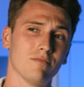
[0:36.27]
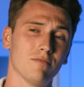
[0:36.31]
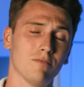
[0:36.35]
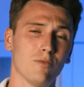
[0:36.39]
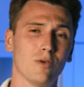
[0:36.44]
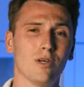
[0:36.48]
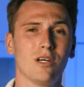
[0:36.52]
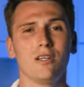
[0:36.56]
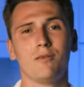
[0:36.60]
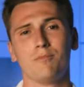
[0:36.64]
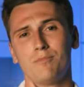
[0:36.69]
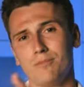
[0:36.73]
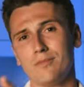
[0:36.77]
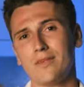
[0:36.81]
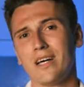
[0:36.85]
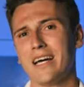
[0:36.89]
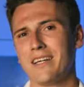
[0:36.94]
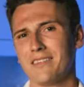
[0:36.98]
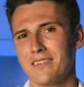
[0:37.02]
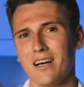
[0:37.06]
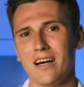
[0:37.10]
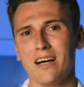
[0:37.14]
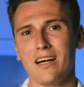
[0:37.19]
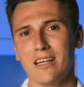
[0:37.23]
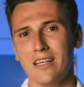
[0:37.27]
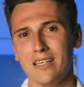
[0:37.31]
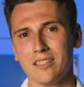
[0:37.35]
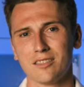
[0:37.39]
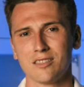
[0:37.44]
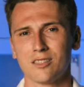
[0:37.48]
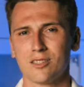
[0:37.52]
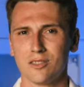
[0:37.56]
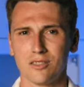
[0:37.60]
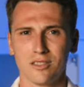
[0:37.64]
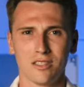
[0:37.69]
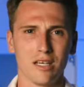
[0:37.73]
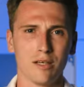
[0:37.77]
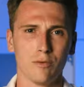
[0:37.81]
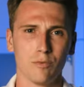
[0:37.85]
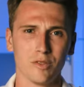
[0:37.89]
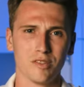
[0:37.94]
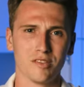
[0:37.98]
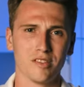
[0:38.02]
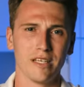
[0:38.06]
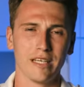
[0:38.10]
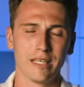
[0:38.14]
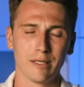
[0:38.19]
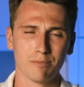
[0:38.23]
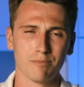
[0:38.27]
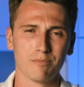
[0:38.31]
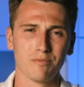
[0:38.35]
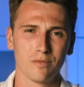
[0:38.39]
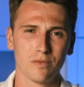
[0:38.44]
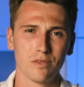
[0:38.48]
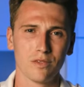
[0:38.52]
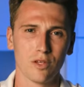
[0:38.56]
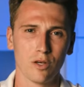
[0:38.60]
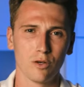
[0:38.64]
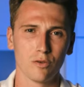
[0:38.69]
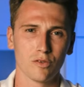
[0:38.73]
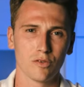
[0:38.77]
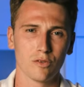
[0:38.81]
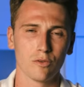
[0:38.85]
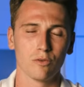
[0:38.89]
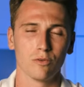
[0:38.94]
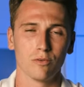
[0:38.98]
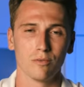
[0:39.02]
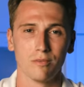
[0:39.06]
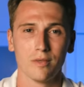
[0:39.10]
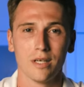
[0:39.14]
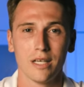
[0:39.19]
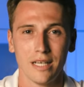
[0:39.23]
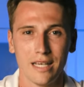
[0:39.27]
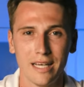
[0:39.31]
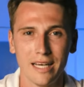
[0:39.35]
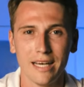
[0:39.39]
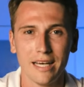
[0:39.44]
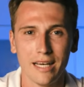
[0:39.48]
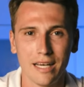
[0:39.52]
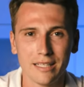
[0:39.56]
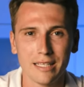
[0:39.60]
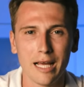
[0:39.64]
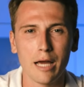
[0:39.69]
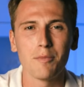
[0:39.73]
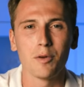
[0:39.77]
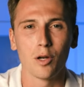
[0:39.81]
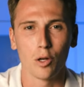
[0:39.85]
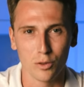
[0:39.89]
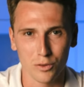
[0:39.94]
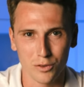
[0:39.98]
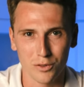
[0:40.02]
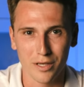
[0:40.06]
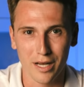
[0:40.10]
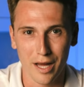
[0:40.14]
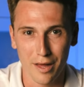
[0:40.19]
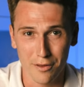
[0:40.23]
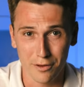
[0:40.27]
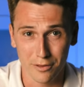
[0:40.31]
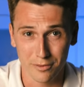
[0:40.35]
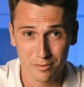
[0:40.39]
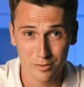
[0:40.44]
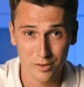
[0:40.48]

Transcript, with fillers: well, and I L S, because I would say those two, they belong together.